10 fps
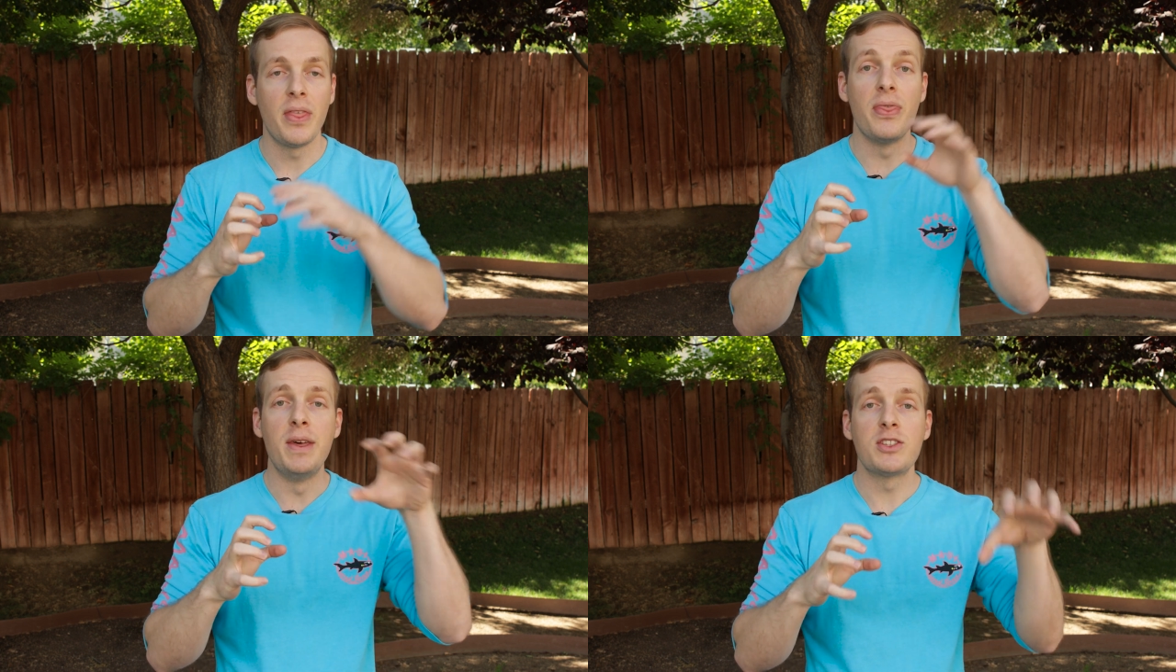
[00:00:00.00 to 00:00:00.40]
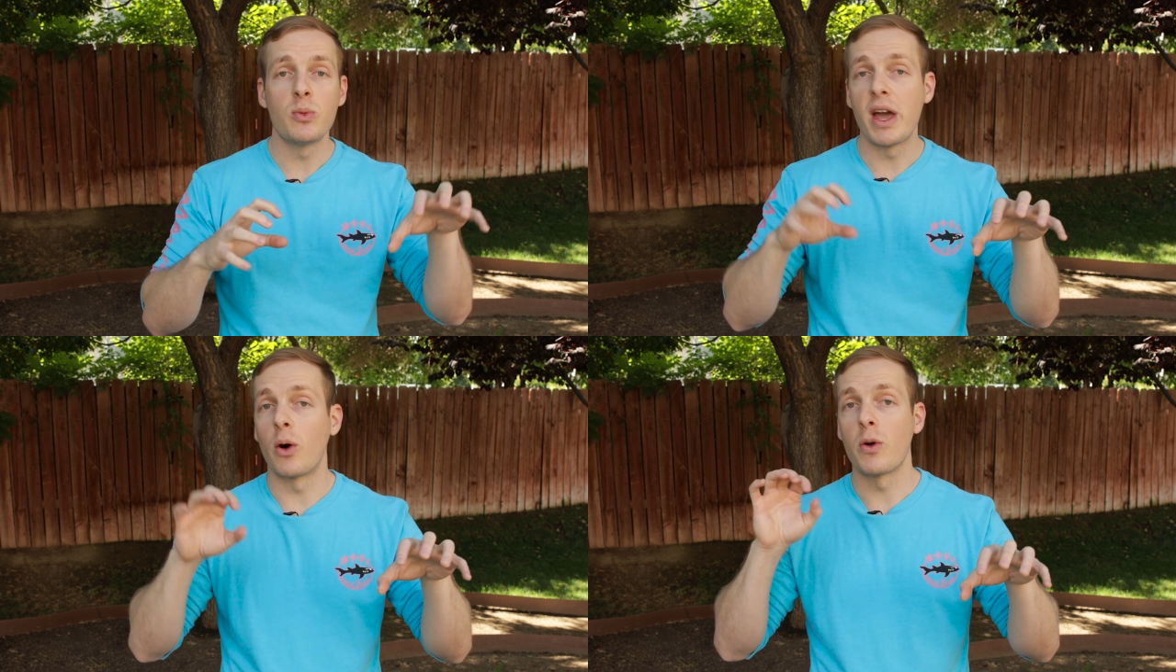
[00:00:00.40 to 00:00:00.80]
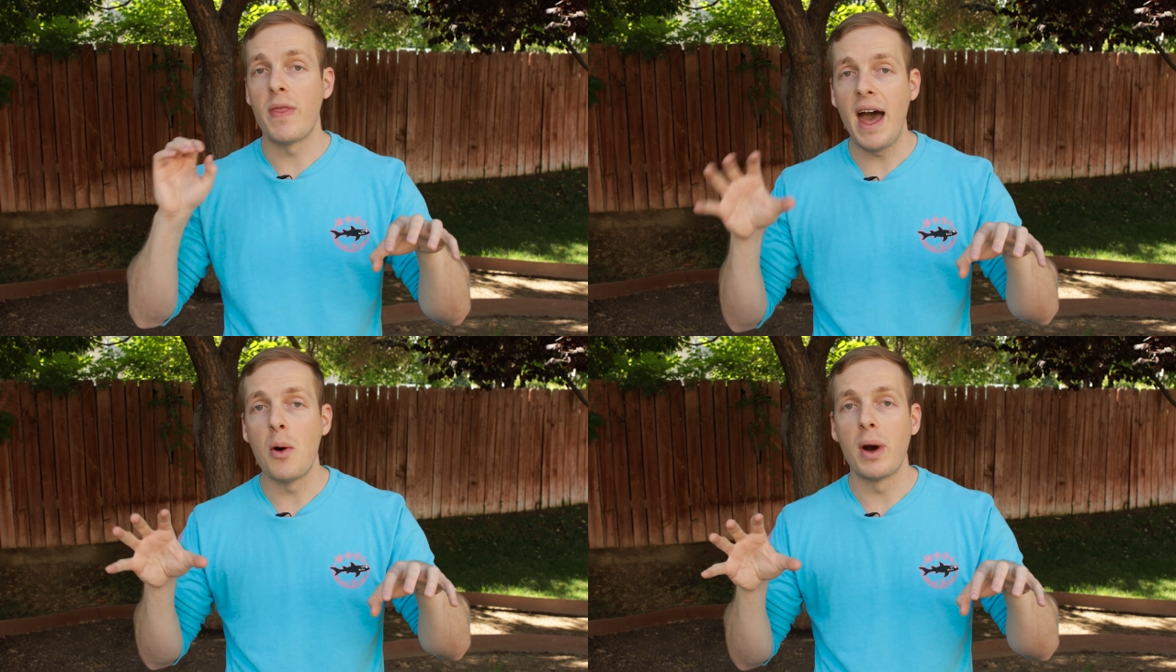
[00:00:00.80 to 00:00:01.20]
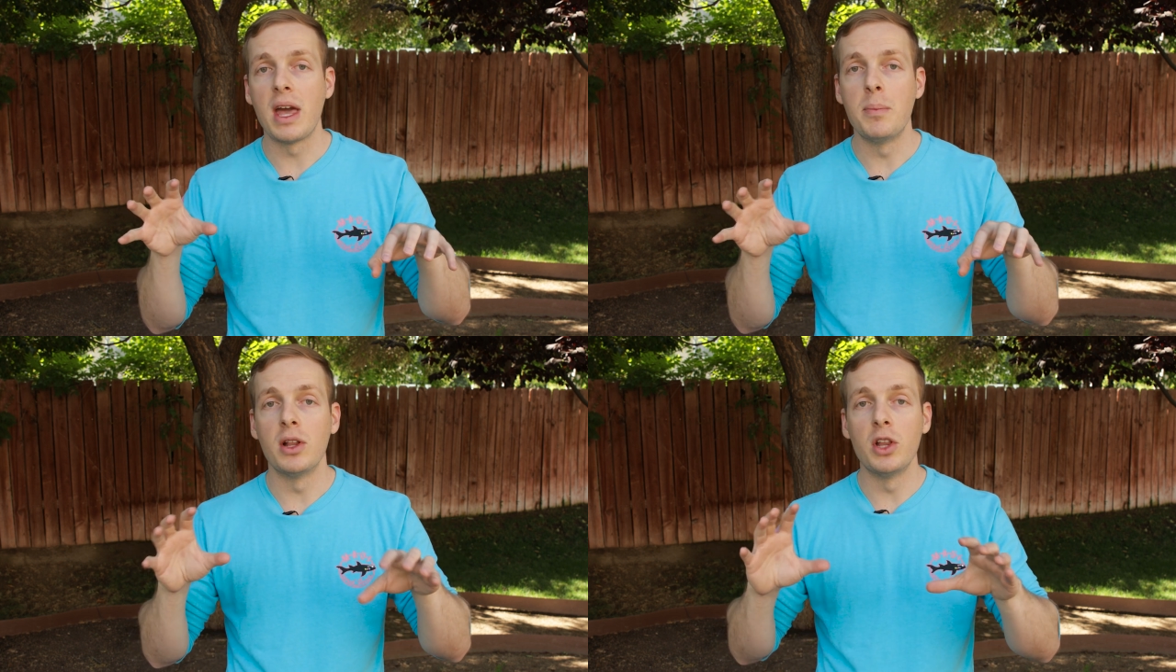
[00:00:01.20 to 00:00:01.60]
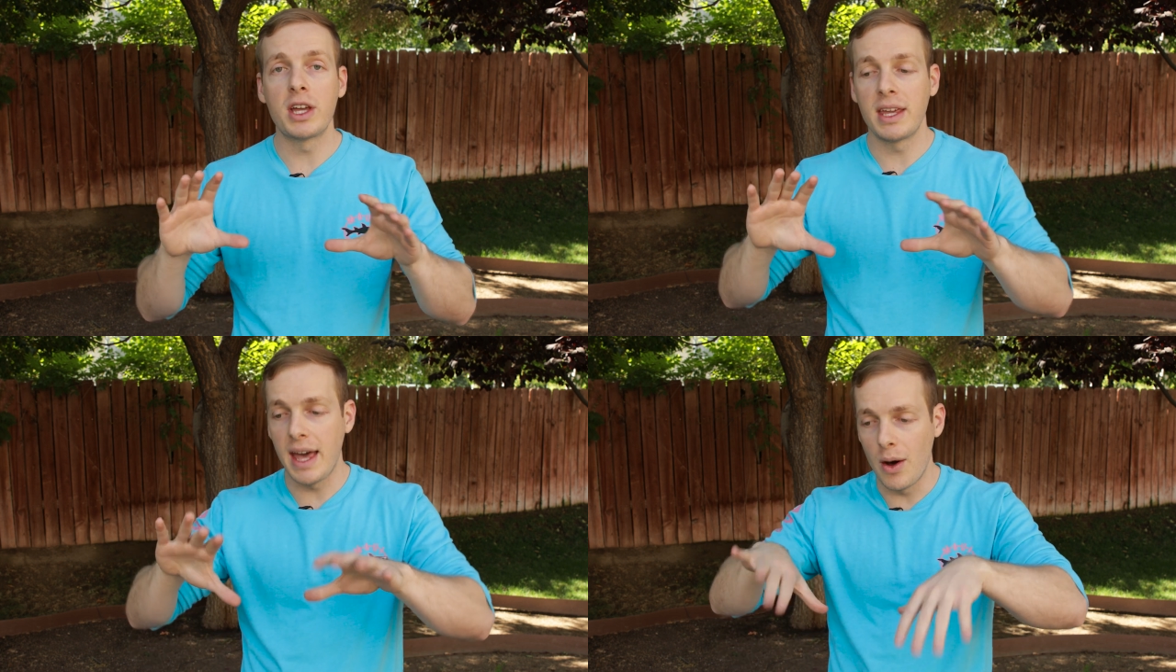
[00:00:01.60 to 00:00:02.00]
this way or that way, but
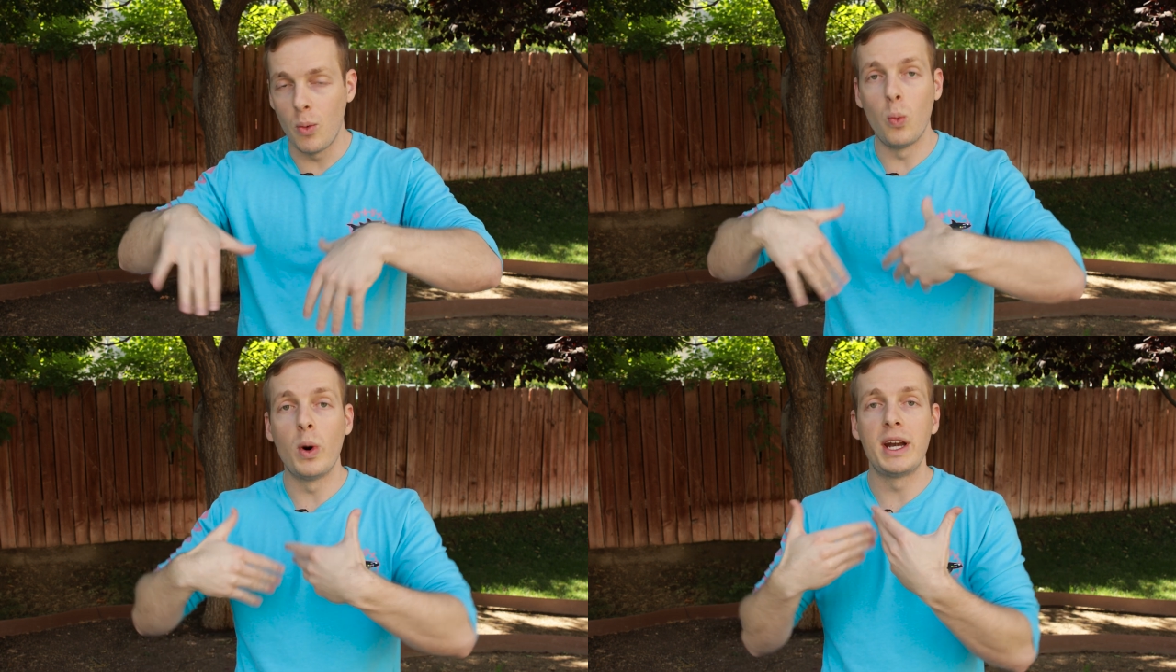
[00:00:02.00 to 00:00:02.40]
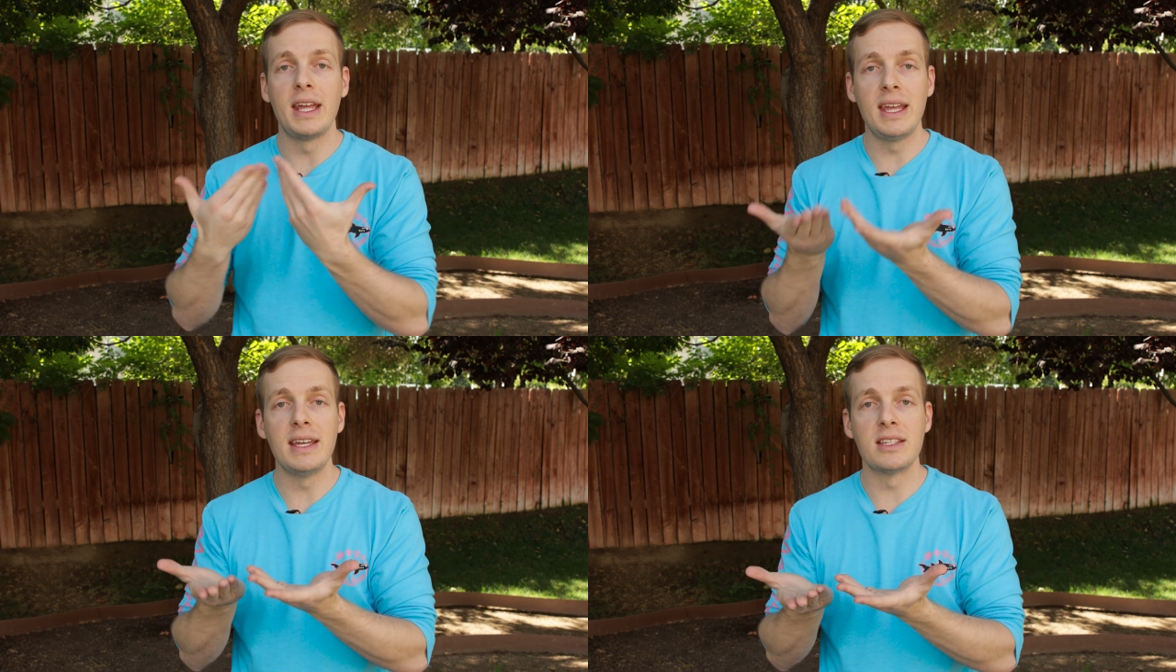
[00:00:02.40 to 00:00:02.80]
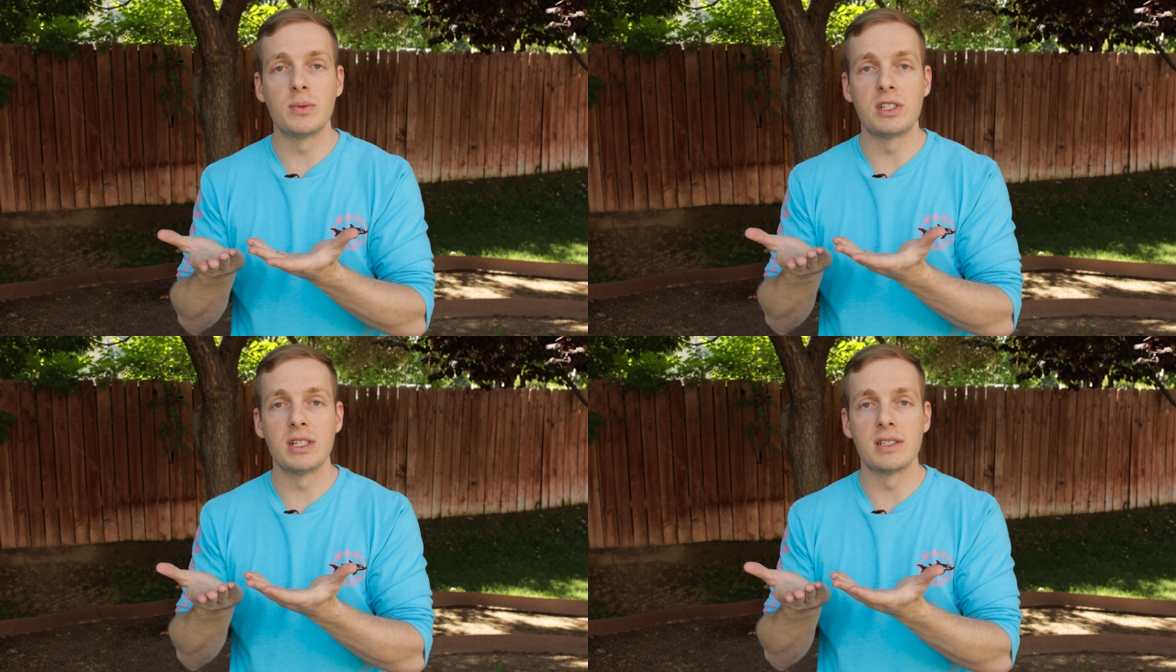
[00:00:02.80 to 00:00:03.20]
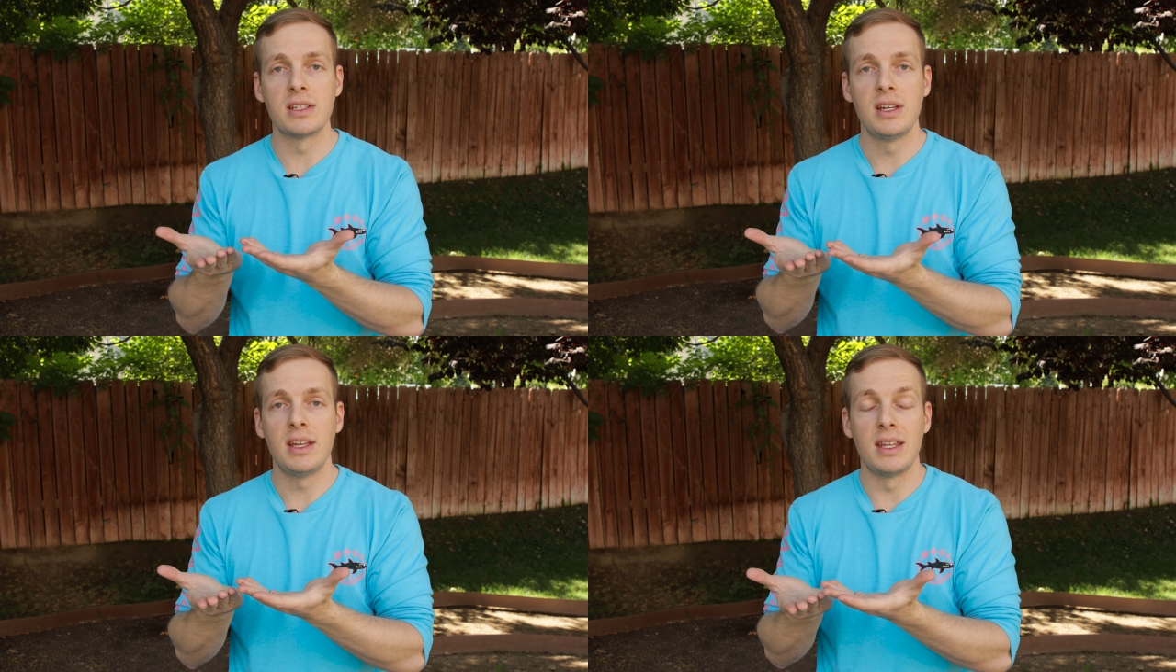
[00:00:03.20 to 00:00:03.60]
looking at what it is, which is,